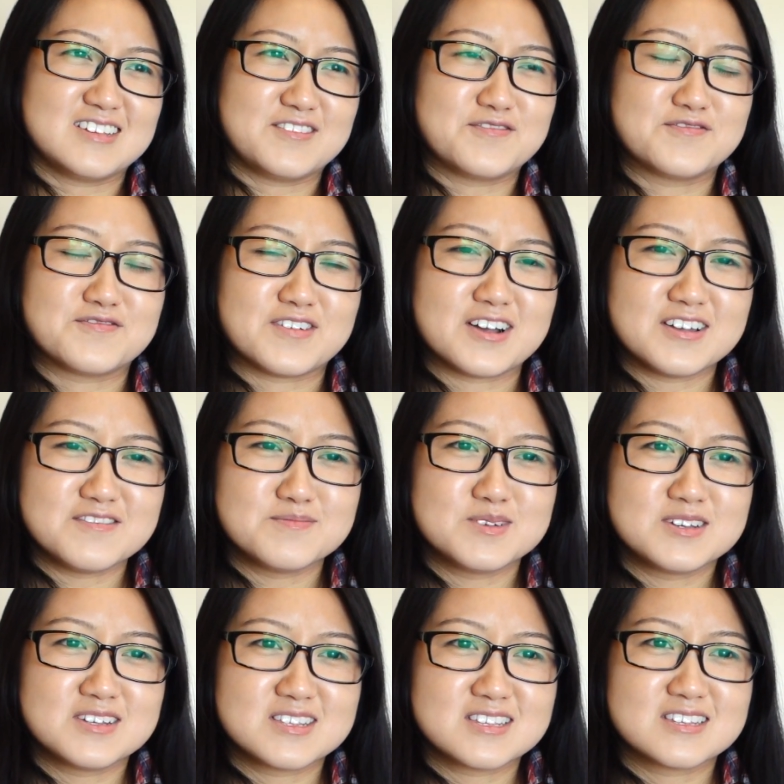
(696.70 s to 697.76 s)
5
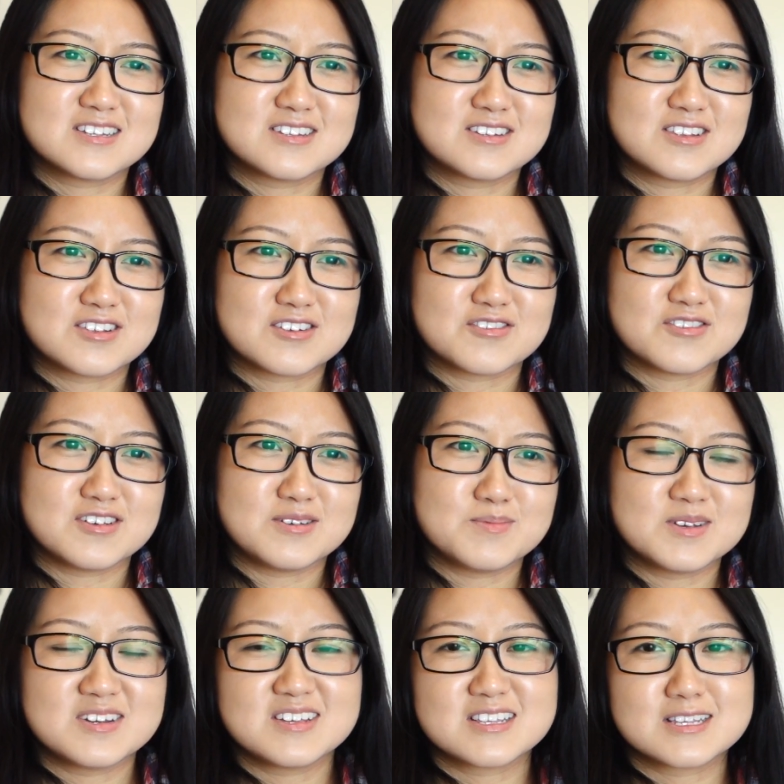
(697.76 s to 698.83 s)
minutes, 3
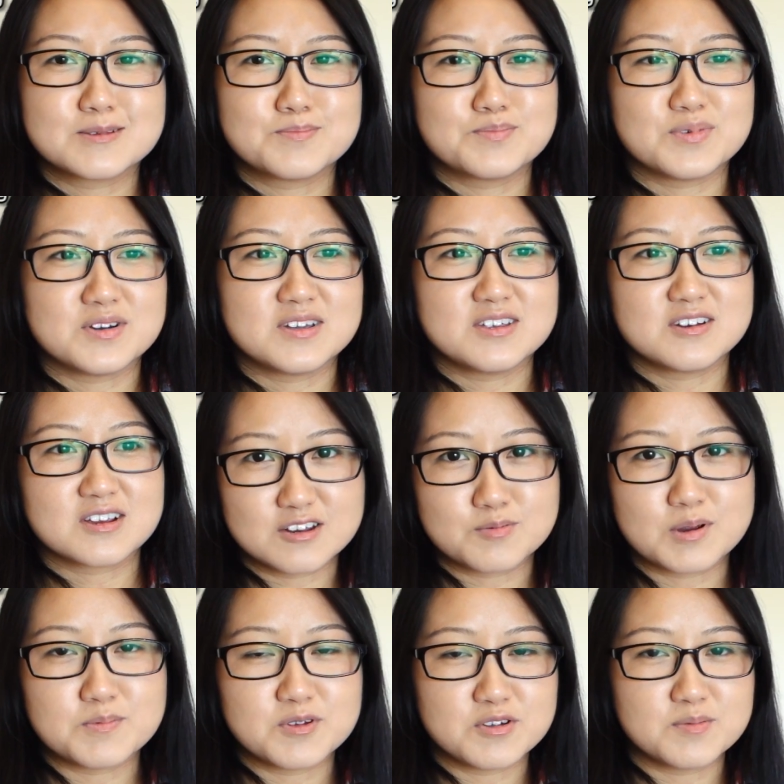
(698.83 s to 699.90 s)
minutes, but you're
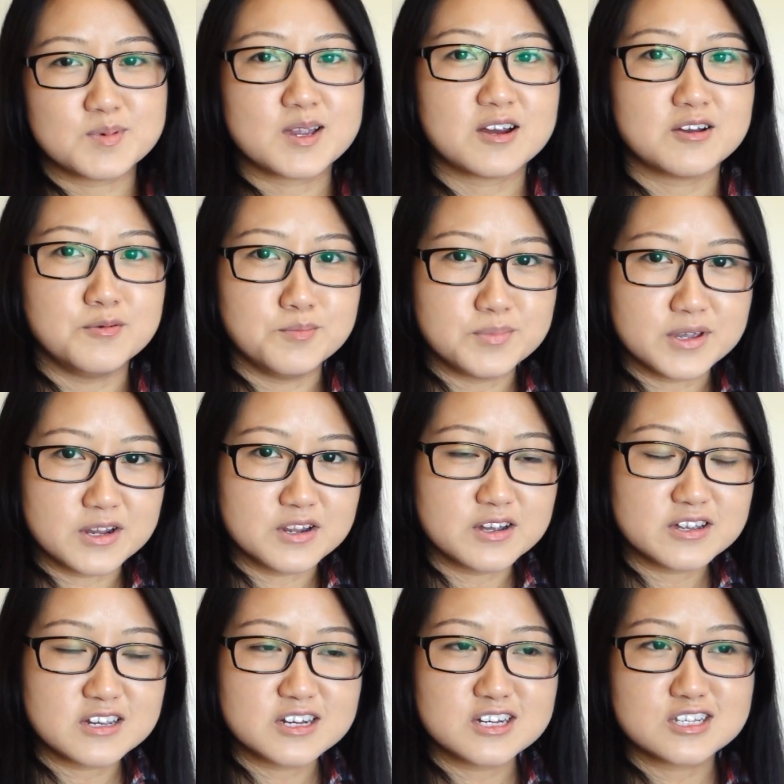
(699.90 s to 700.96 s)
probably going to be carrying big
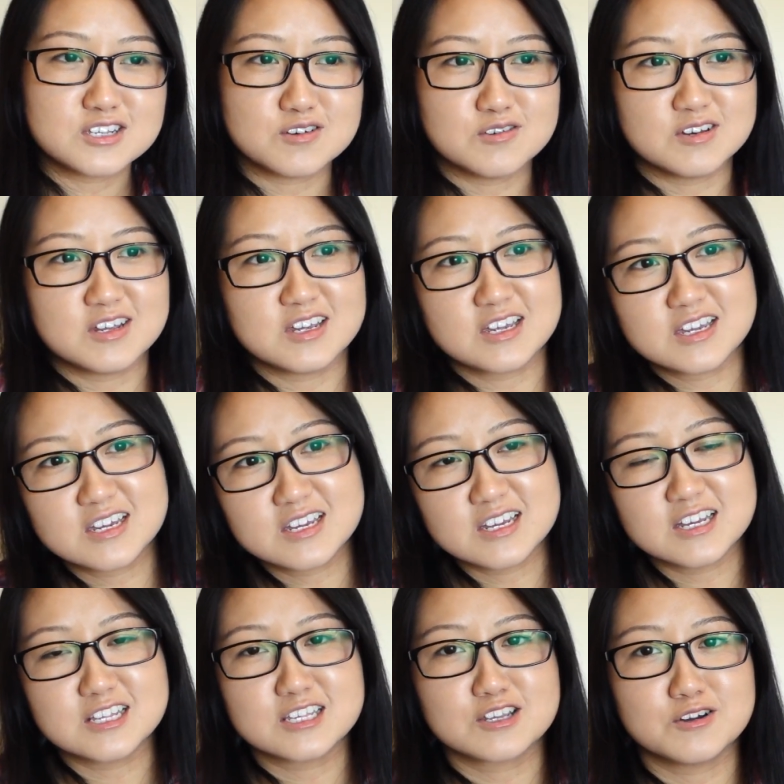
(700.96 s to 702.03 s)
luggage, so like
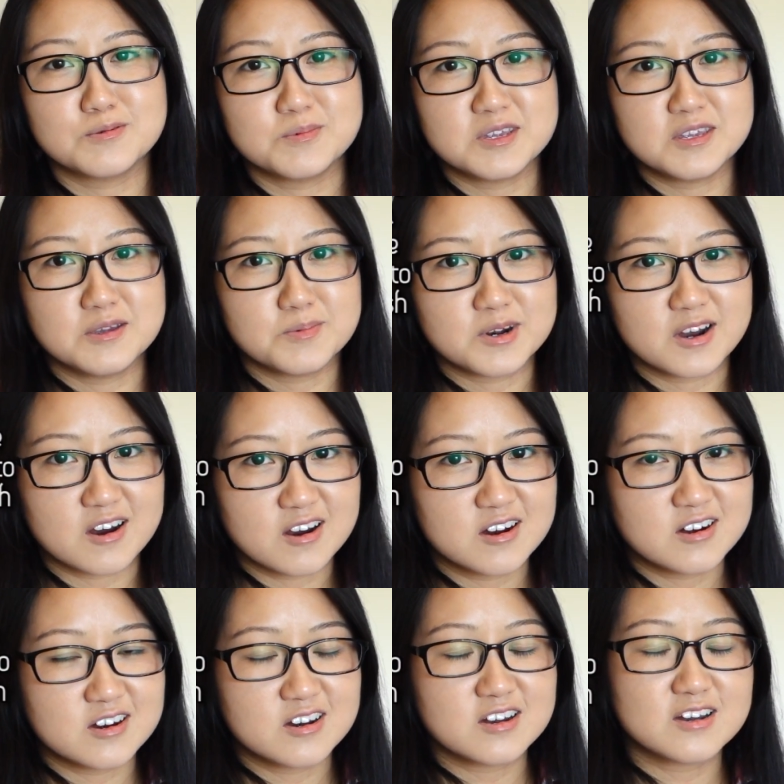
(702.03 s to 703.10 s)
it's going to be a bit
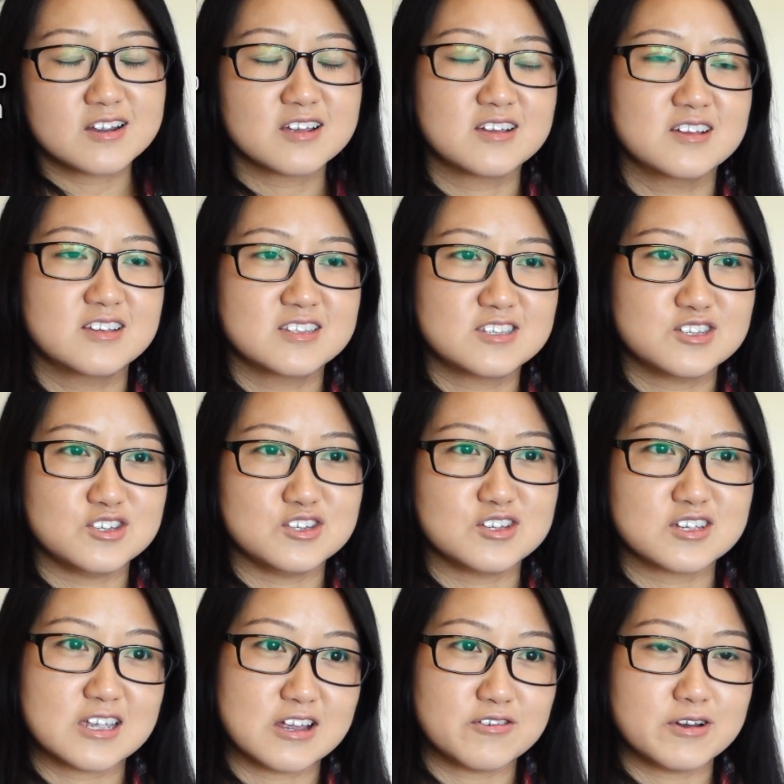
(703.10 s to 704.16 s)
harder to
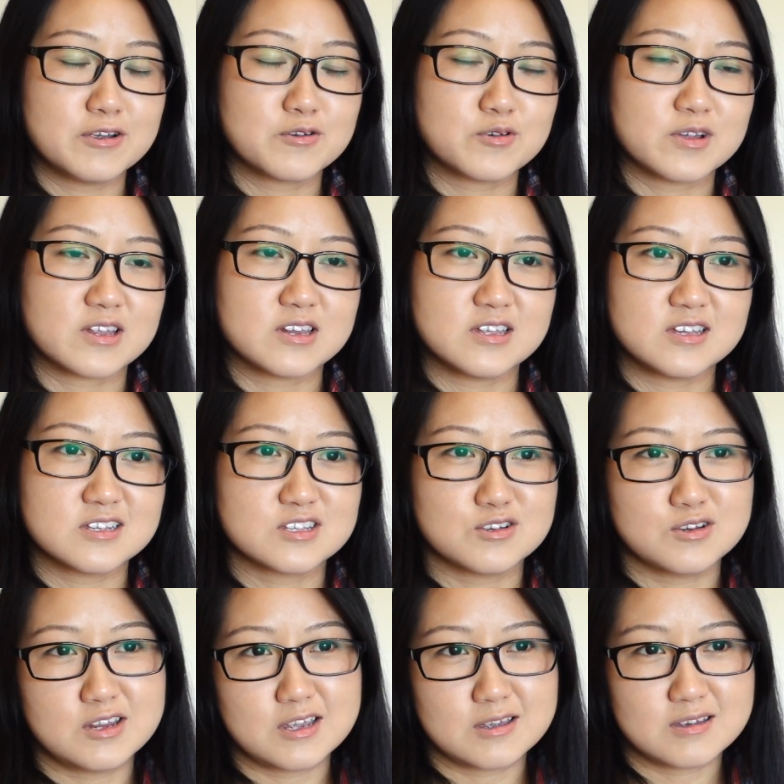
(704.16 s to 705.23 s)
get around quickly. So
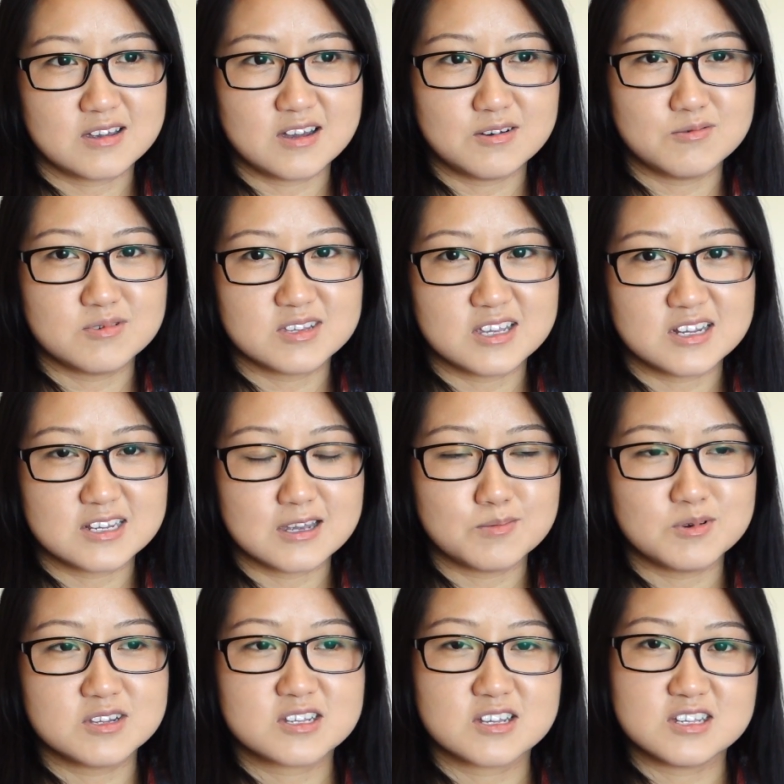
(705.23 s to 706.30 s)
like I would say 10
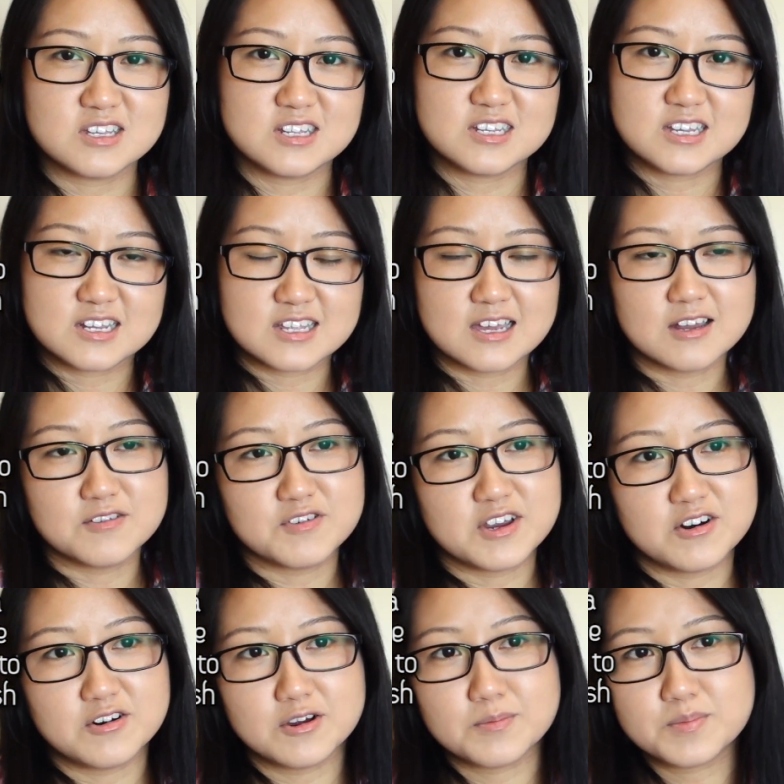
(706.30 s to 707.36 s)
minutes because you need to take the
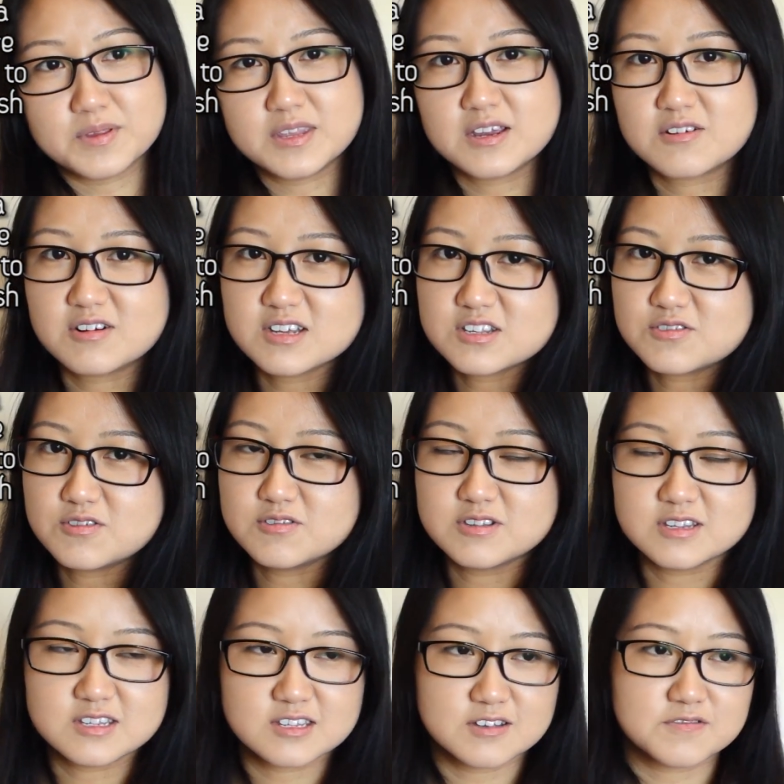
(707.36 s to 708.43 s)
elevator up and then cross the roads
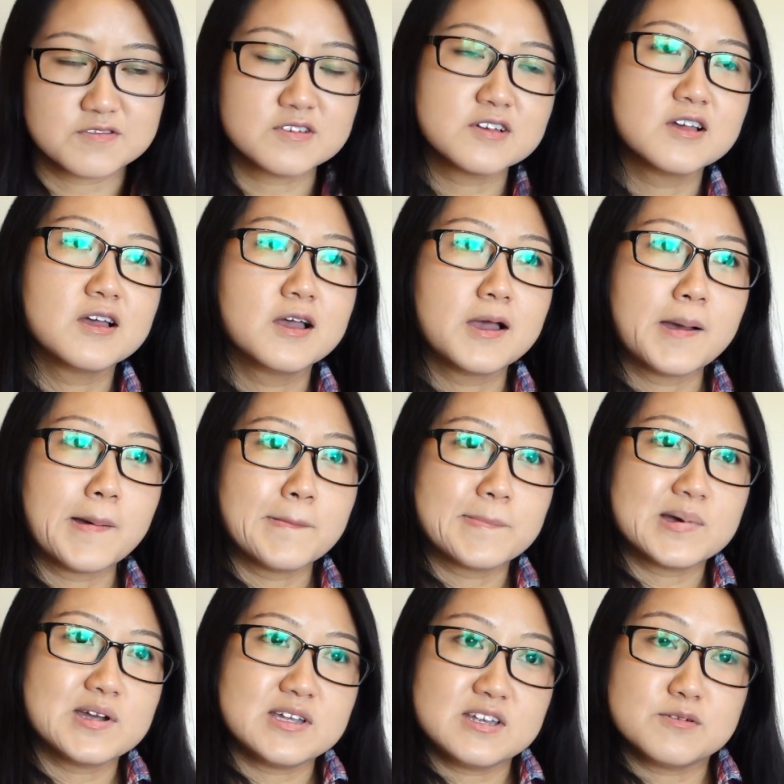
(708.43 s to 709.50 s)
and stuff.
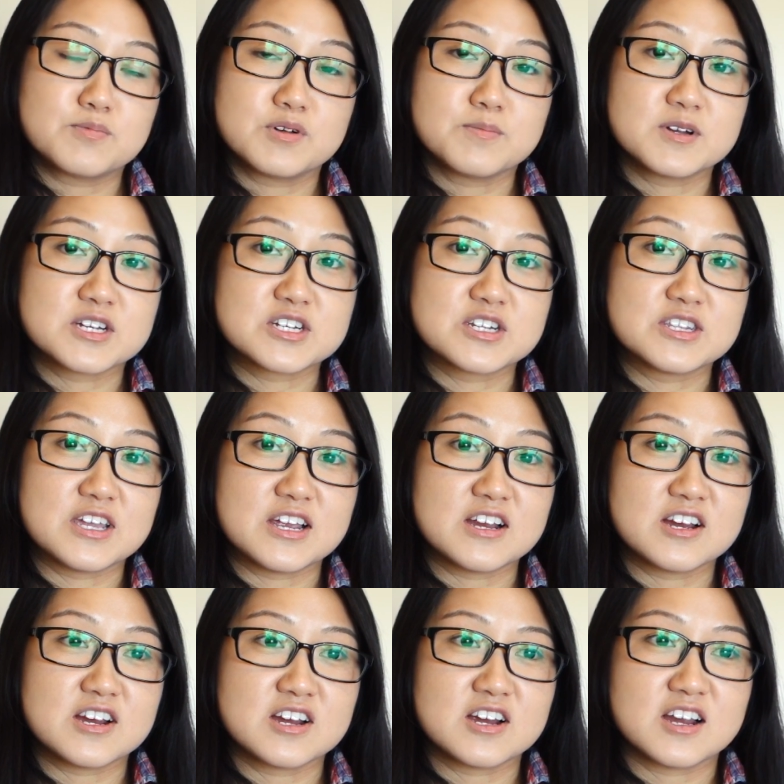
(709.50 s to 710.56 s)
But you're pretty much
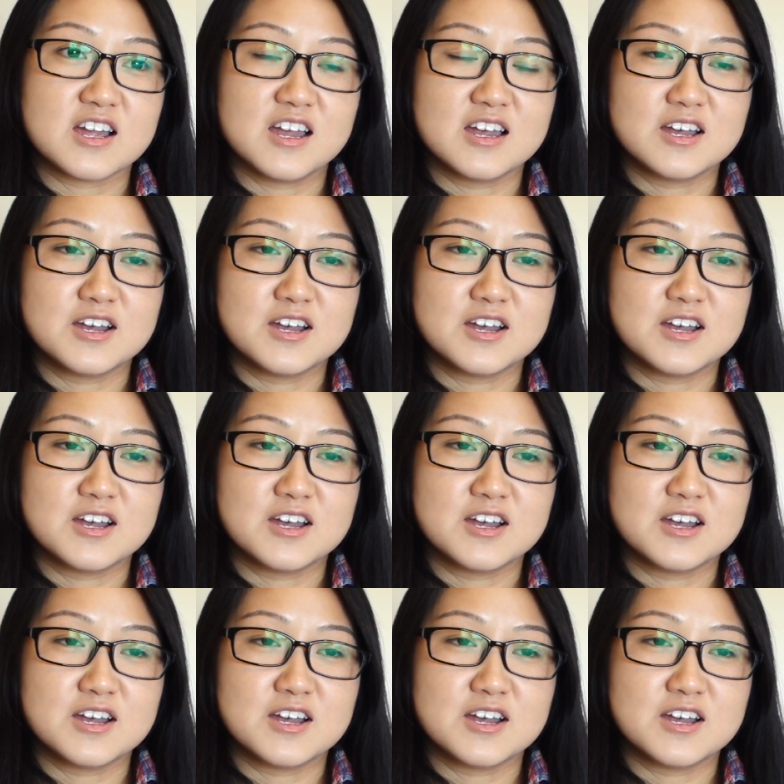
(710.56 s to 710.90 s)
there.